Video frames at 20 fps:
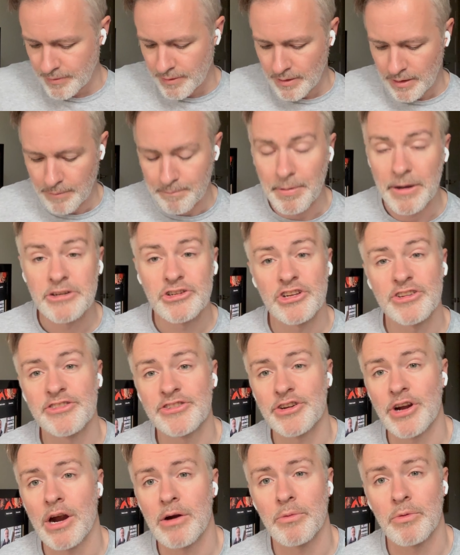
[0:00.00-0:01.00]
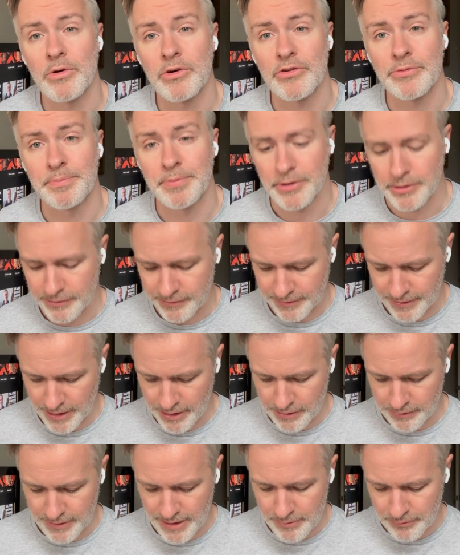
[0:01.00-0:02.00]
A bunch of Star Wars books
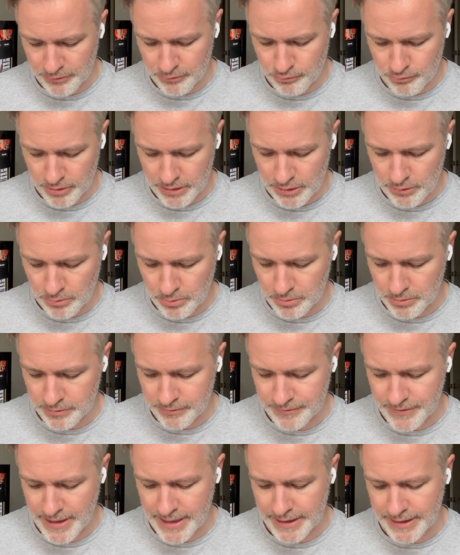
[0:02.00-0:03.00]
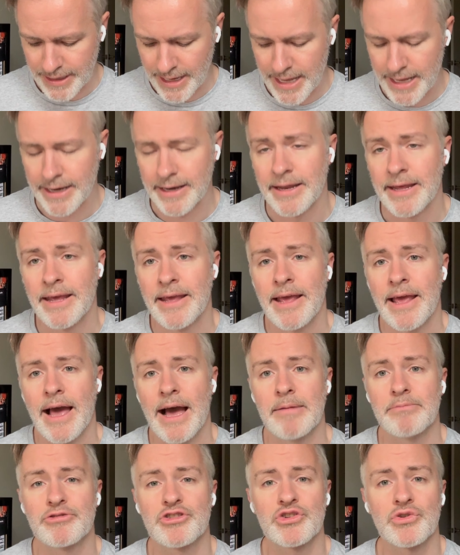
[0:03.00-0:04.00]
there. That was really cool to find. And
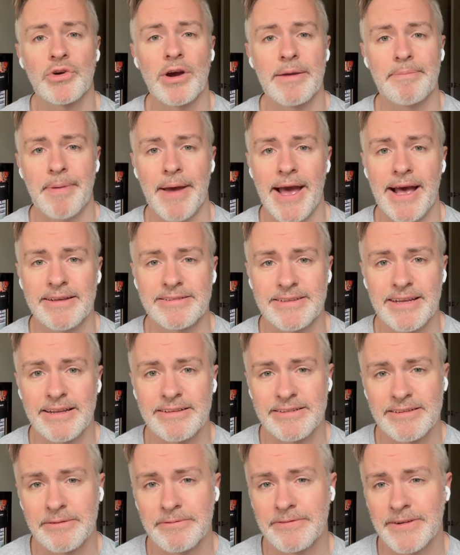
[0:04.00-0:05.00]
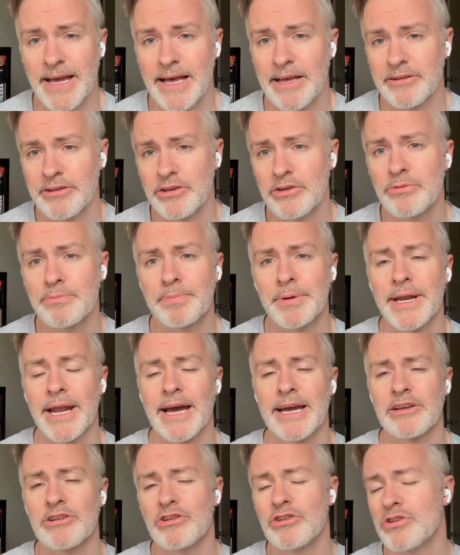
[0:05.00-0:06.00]
I'm sure I passed on some value, but
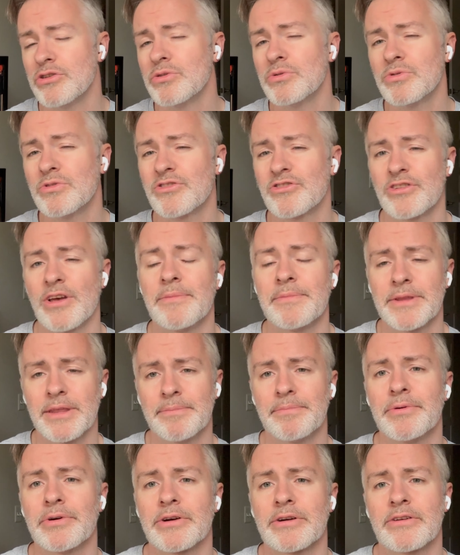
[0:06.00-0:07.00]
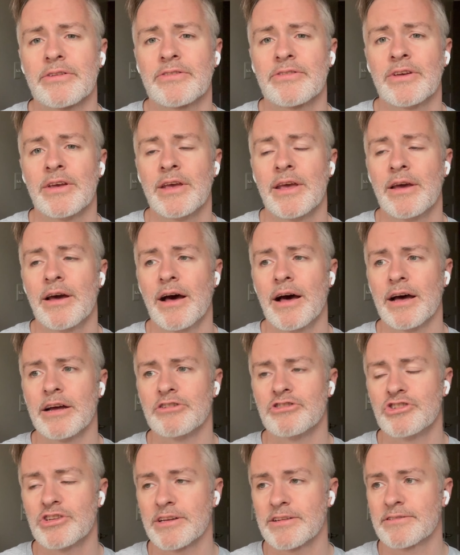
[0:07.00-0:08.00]
I knew some of the books uh,
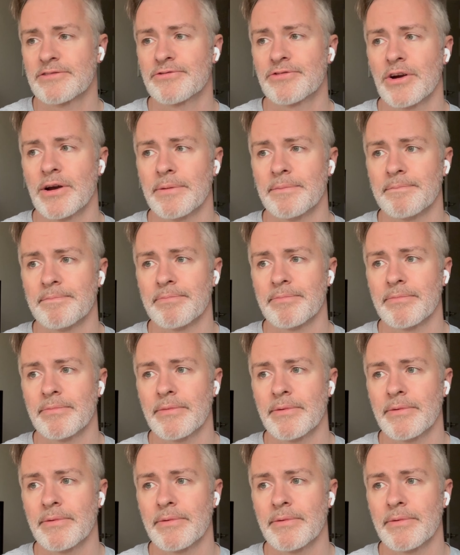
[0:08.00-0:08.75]
just from